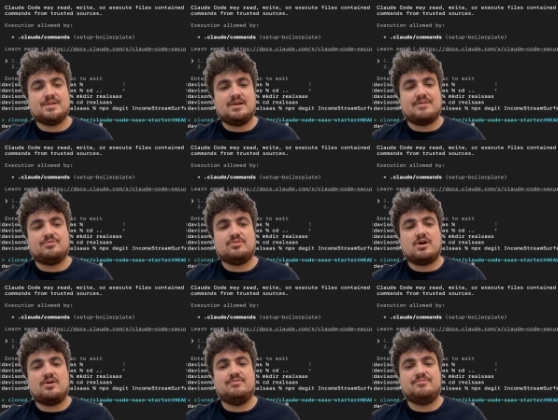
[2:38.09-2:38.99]

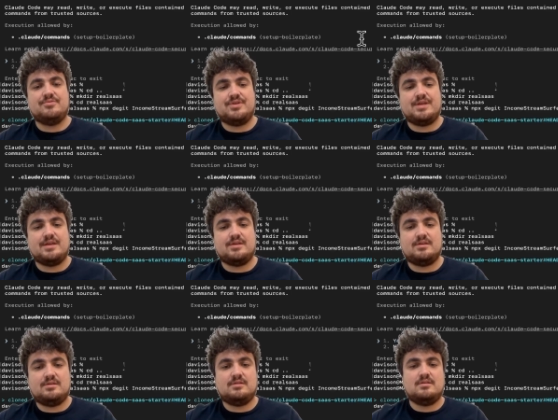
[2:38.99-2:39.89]
level of the
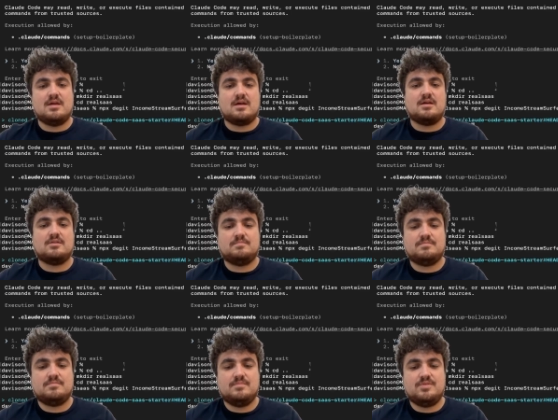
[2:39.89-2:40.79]
uh,